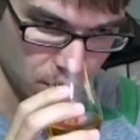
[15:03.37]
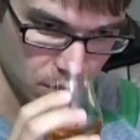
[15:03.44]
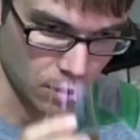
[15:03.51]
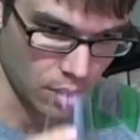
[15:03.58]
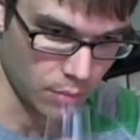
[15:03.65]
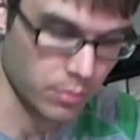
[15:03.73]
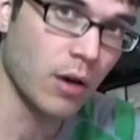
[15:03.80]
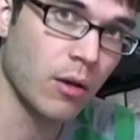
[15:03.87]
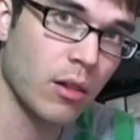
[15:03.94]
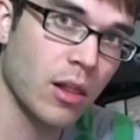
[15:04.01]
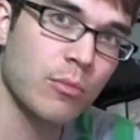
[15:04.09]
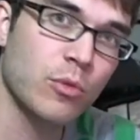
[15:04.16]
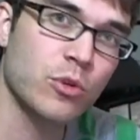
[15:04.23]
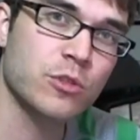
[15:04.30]
A, a,
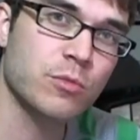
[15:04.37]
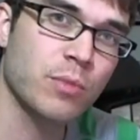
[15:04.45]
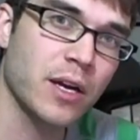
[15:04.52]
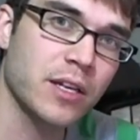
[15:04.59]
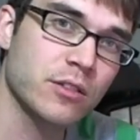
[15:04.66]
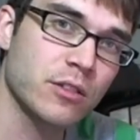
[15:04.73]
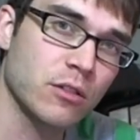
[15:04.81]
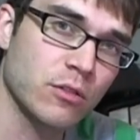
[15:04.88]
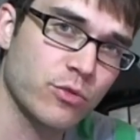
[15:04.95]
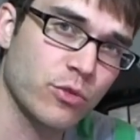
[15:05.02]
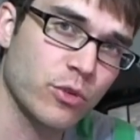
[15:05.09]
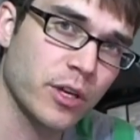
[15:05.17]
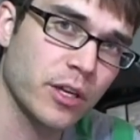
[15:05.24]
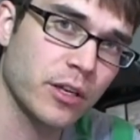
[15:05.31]
lot more spice in the
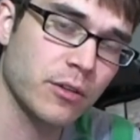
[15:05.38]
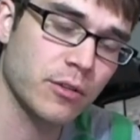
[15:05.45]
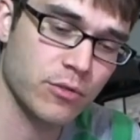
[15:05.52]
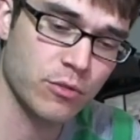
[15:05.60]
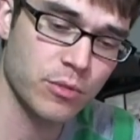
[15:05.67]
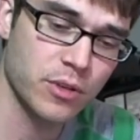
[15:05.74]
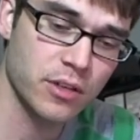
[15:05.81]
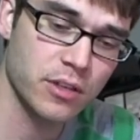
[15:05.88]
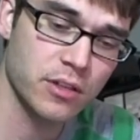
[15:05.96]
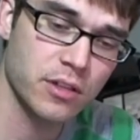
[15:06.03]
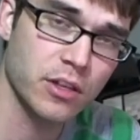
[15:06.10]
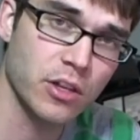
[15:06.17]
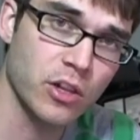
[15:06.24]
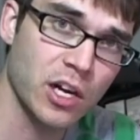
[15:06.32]
Laphroaig for me
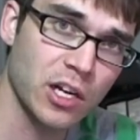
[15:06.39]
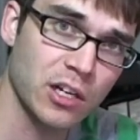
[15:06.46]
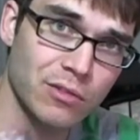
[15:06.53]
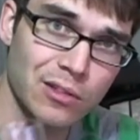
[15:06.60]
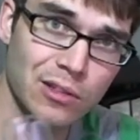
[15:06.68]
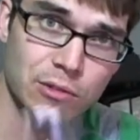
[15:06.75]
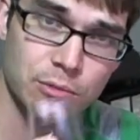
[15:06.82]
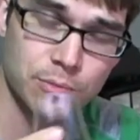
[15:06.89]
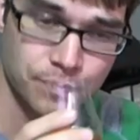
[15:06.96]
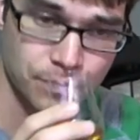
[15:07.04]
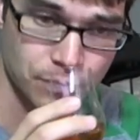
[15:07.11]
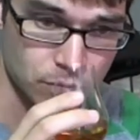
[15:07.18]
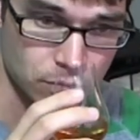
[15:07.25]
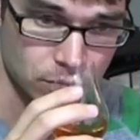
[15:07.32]
than the Lagavulin.
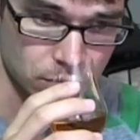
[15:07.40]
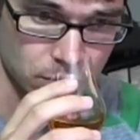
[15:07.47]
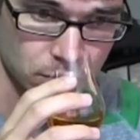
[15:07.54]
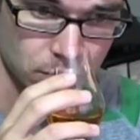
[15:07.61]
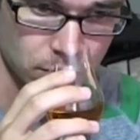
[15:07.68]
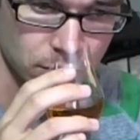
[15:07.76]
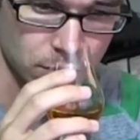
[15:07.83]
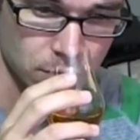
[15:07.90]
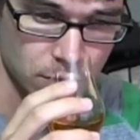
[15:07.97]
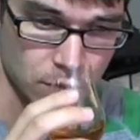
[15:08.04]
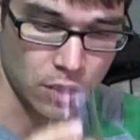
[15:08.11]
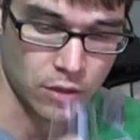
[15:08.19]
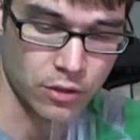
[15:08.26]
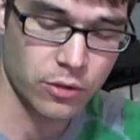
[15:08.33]

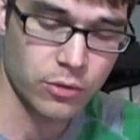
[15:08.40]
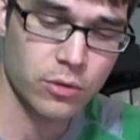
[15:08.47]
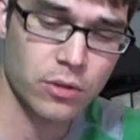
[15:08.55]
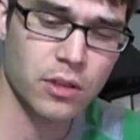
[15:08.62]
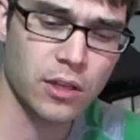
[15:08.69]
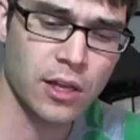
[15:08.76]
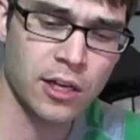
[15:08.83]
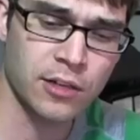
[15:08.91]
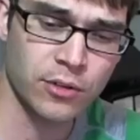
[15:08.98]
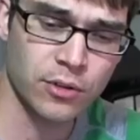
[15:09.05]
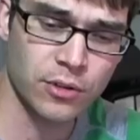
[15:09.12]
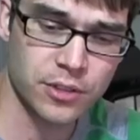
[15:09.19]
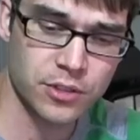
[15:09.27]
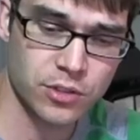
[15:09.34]
Although the
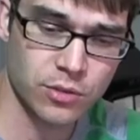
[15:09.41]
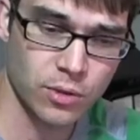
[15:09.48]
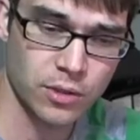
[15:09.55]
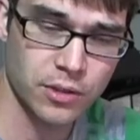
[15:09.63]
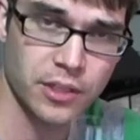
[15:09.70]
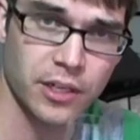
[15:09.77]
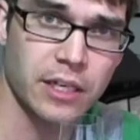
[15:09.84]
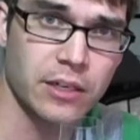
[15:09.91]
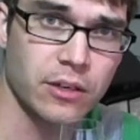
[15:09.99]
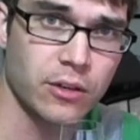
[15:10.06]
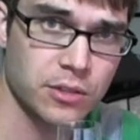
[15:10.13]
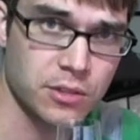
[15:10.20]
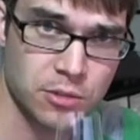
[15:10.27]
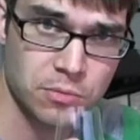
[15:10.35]
Lagavulin is the one that I
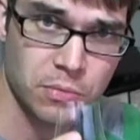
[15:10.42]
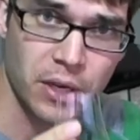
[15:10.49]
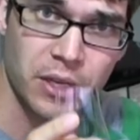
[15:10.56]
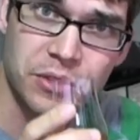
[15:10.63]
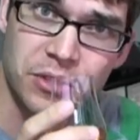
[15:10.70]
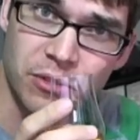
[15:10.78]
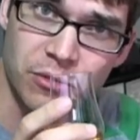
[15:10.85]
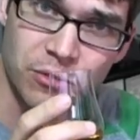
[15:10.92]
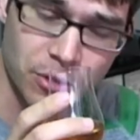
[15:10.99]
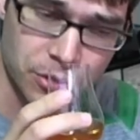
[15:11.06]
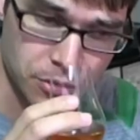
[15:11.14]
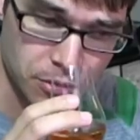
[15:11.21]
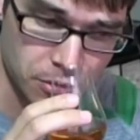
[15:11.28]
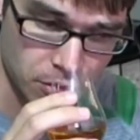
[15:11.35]
noticed the spice in first.